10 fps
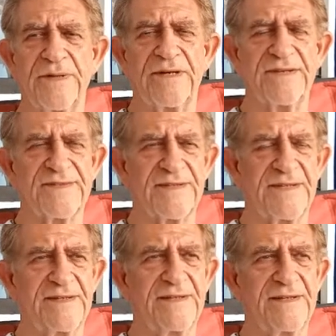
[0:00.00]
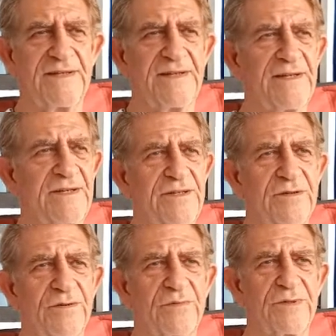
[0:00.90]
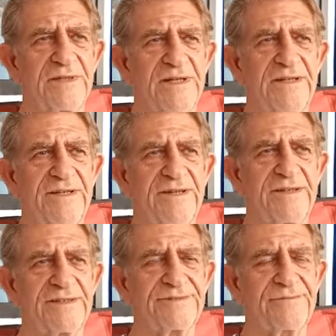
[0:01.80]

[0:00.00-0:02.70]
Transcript: because you're one lucky dog.